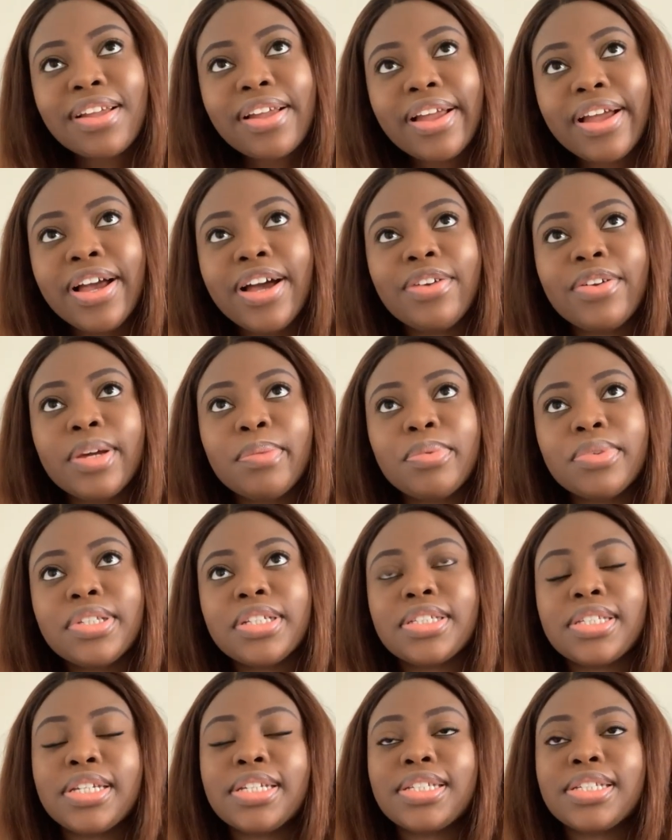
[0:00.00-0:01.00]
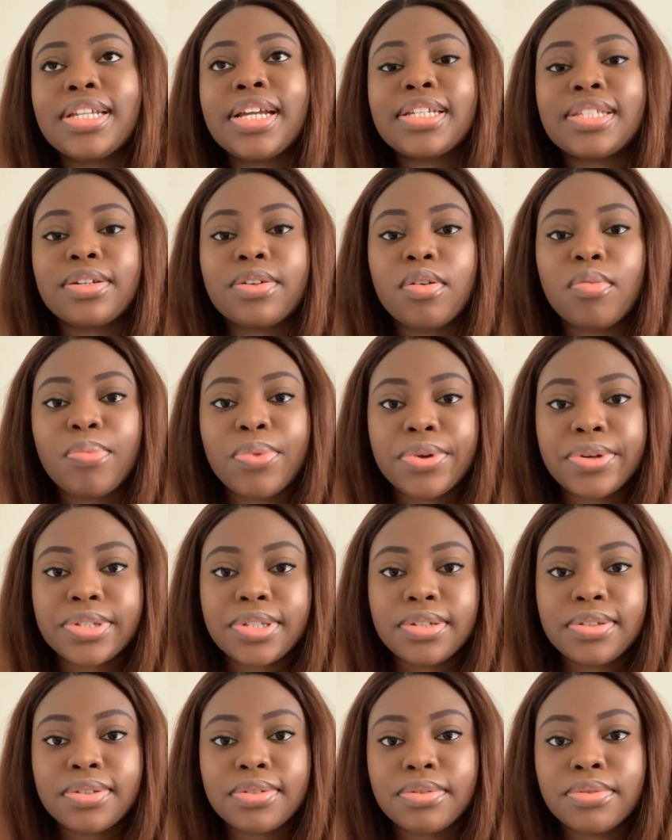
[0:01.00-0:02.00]
how do I put this? It's nice in
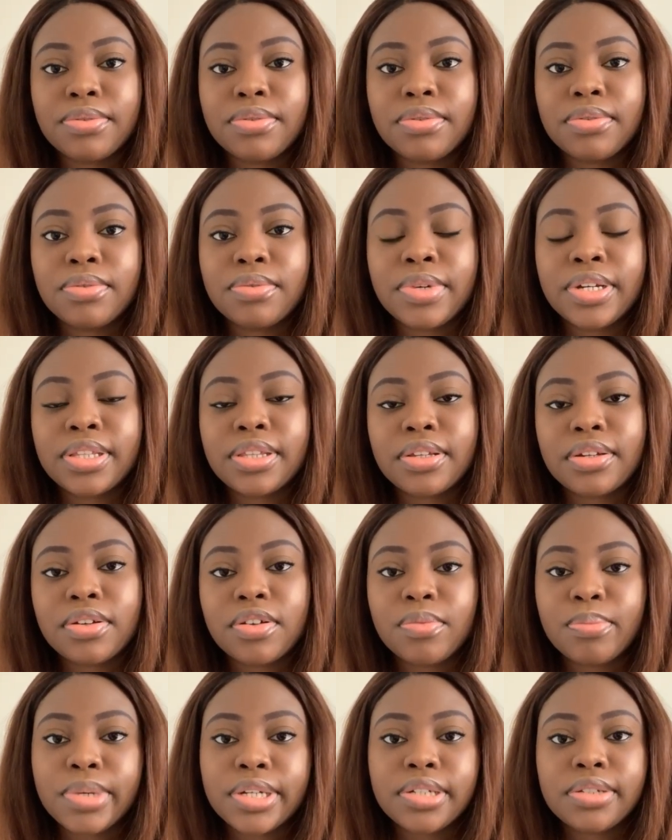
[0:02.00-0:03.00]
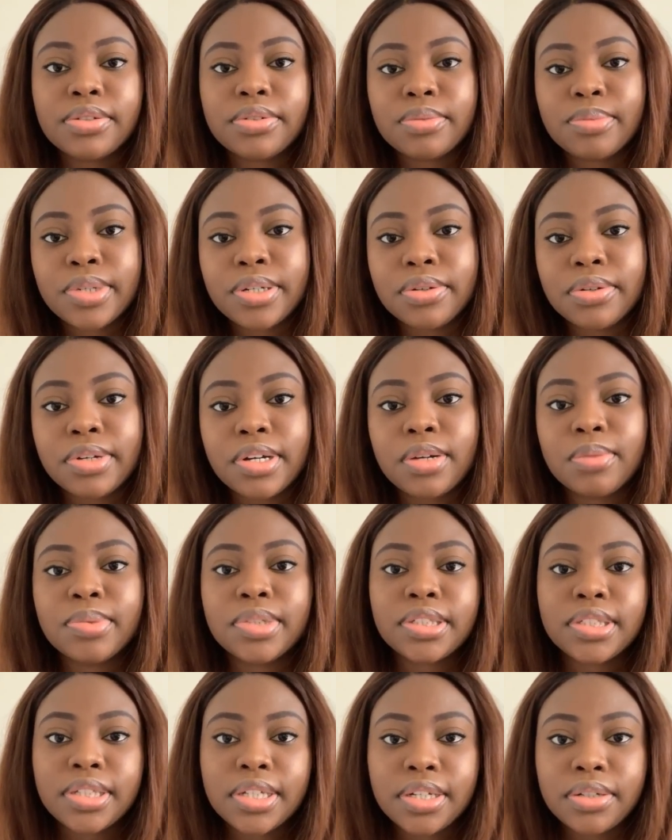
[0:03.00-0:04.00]
comparison to when you think of Manitoba or
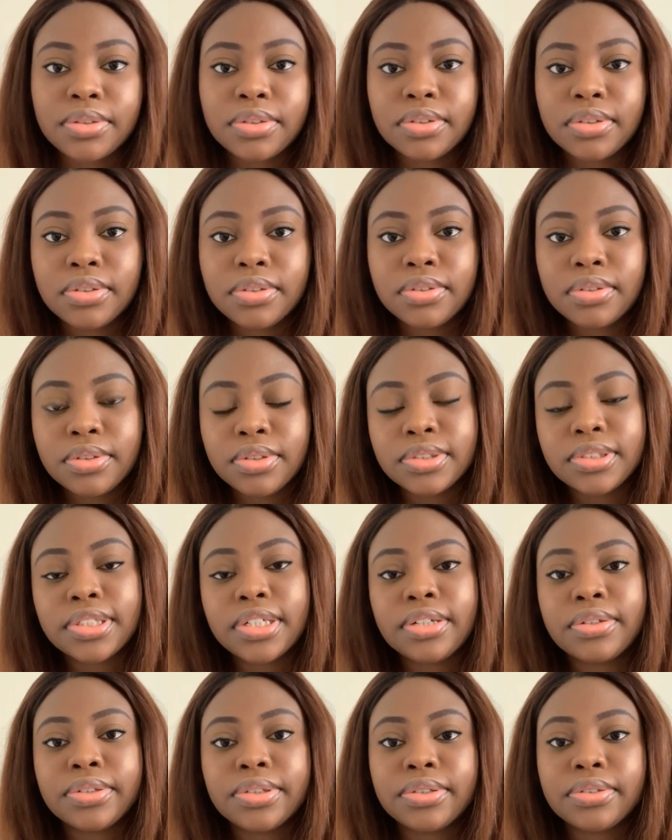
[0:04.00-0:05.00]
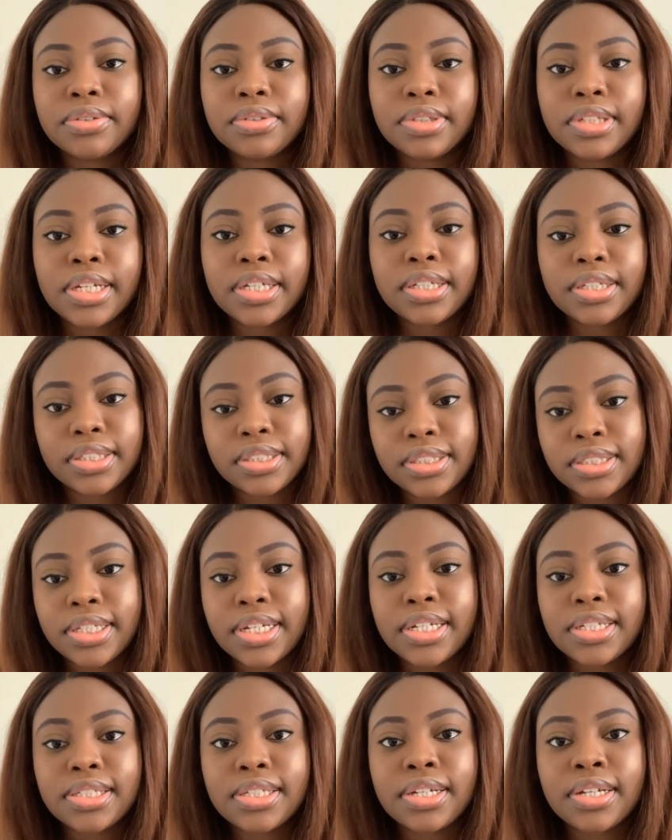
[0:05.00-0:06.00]
Alberta or Ontario. Like it's
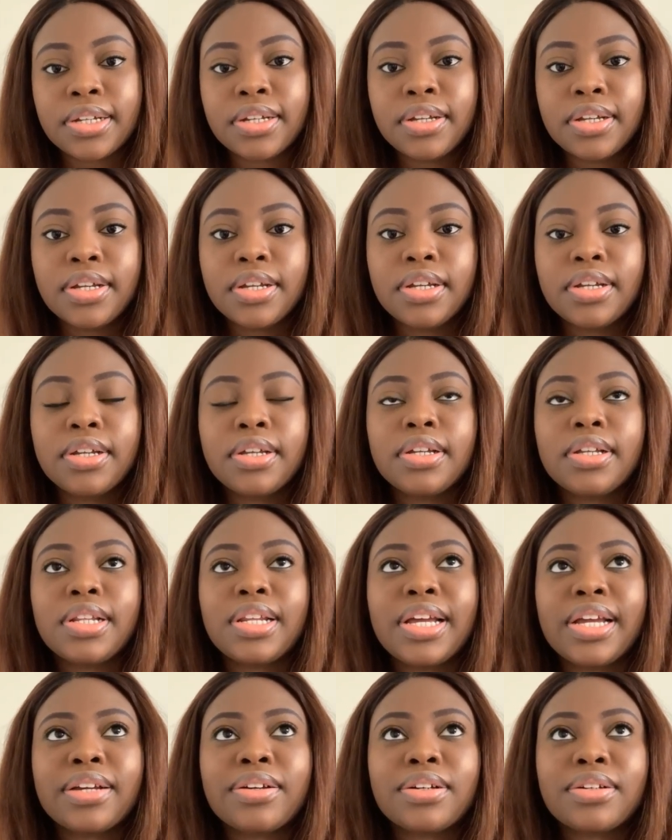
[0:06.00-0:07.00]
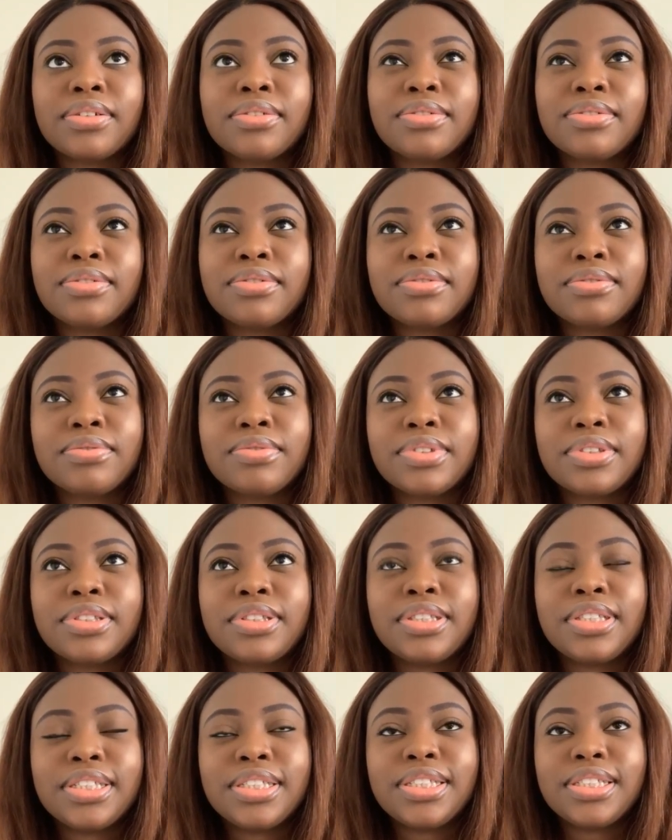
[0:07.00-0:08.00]
nicer. Like
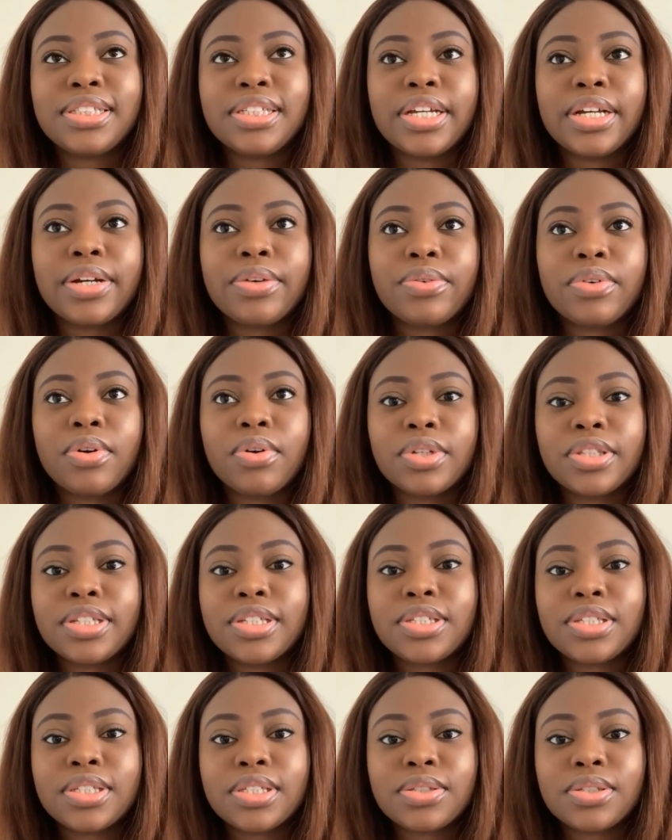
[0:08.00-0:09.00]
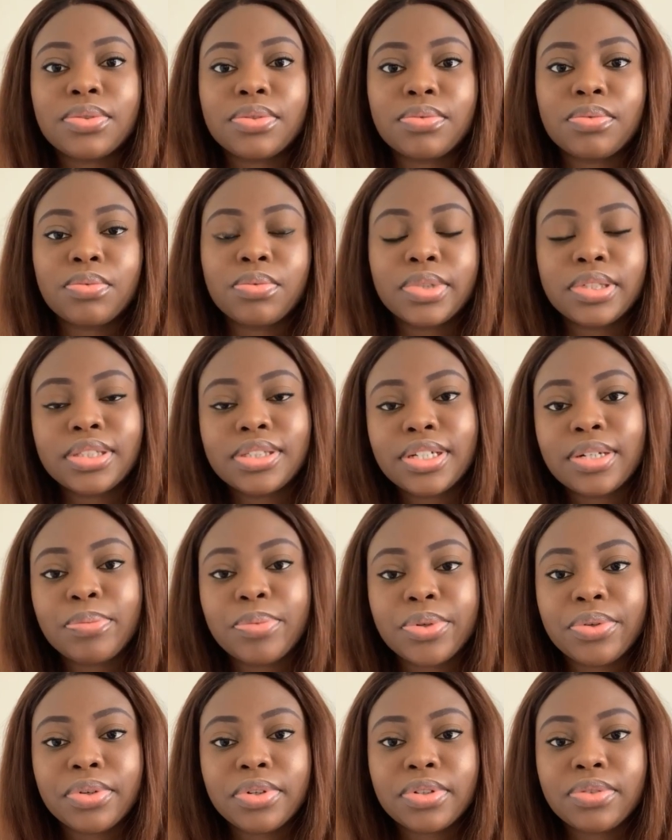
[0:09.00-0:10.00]
this year or this winter
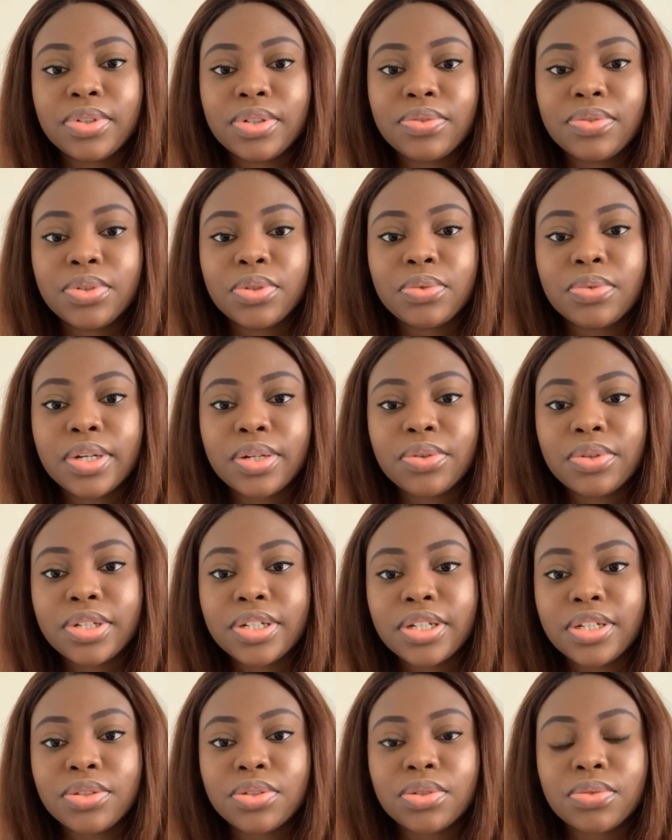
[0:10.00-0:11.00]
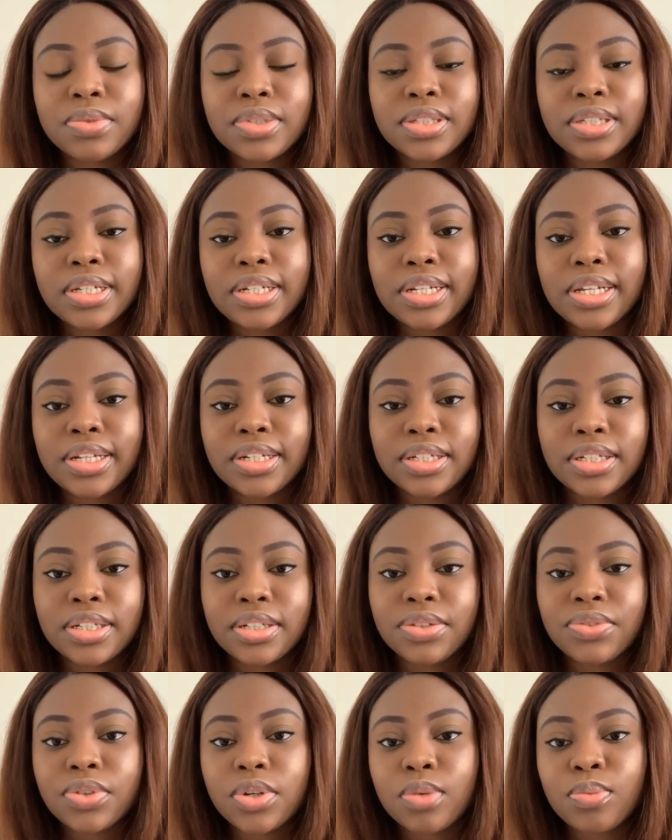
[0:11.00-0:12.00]
period, even though we're going into winter like
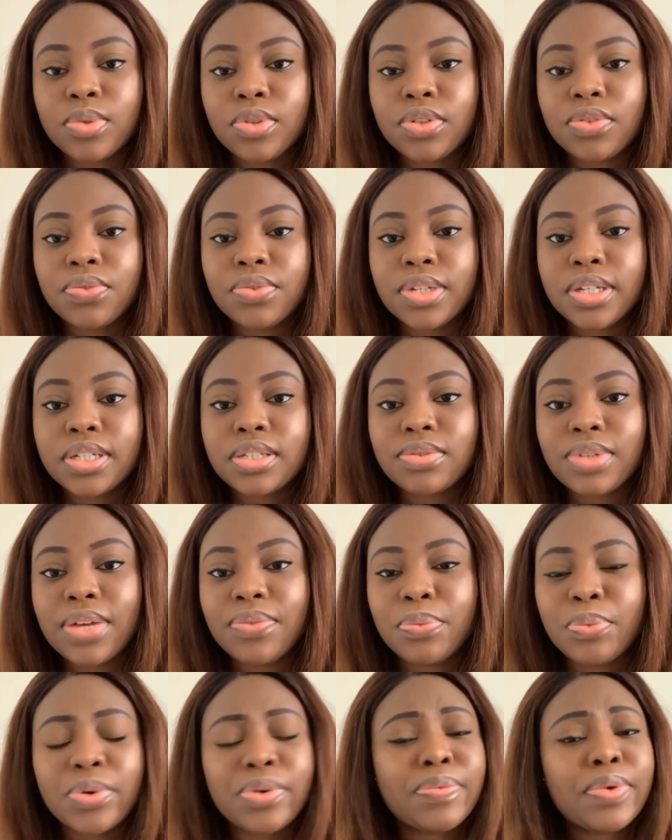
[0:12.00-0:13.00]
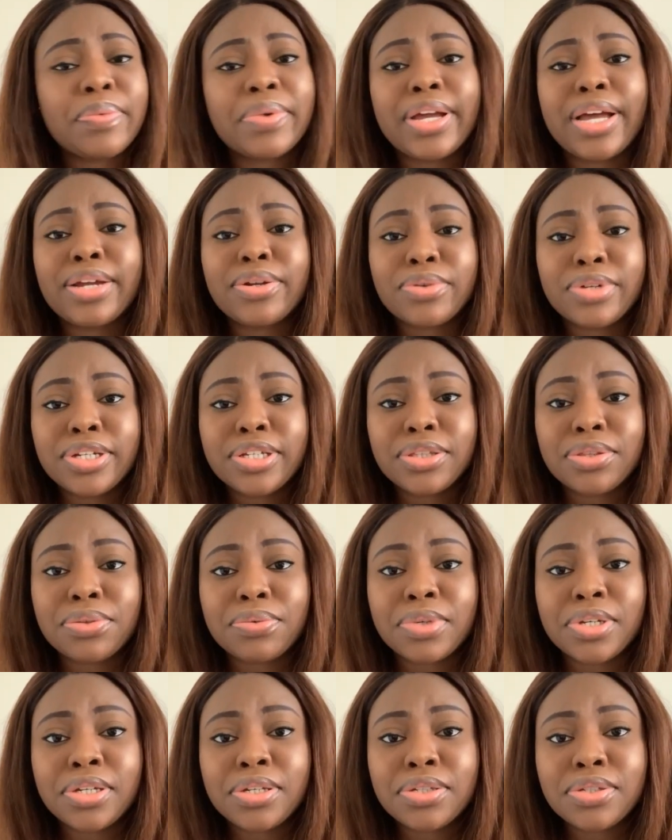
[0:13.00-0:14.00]
in a couple of weeks, I've probably had only 3